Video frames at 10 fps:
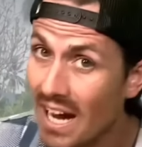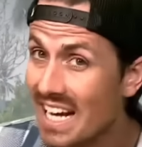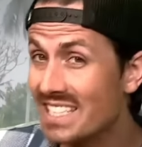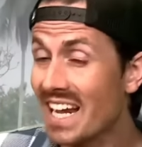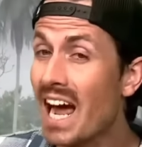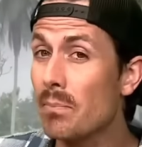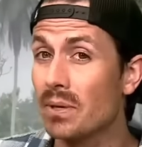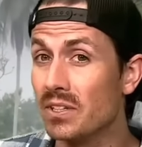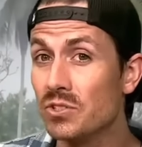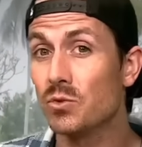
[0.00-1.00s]
But as it
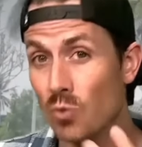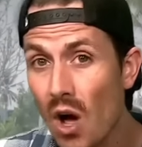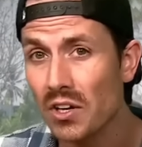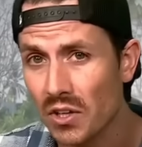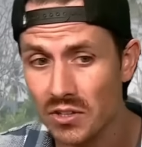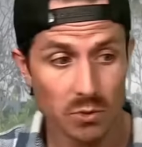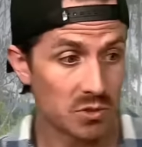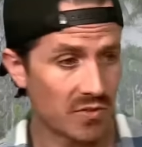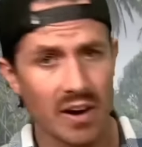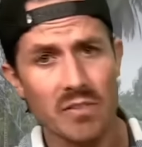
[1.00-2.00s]
happened, Ronald, who
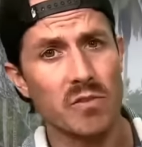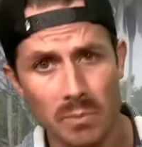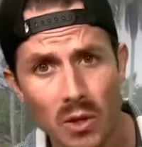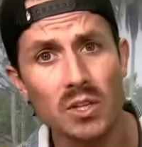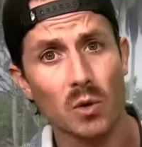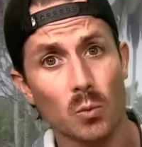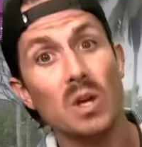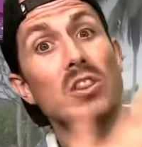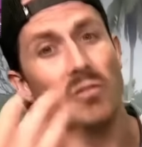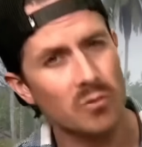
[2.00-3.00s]
was very familiar
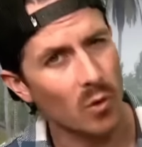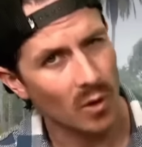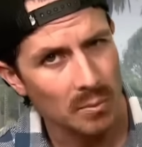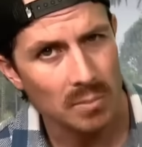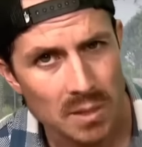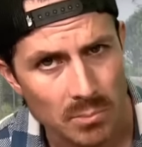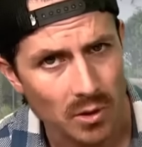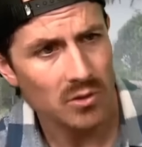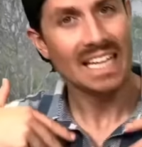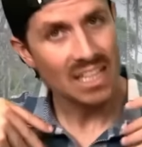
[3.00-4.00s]
with the Foray
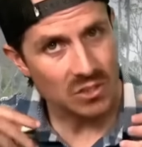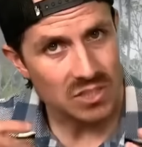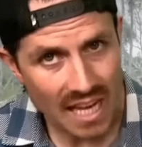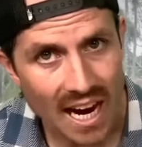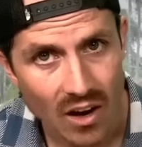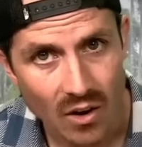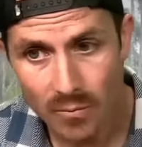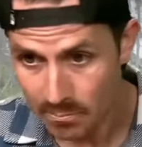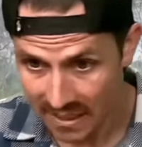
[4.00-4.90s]
people, he could tell,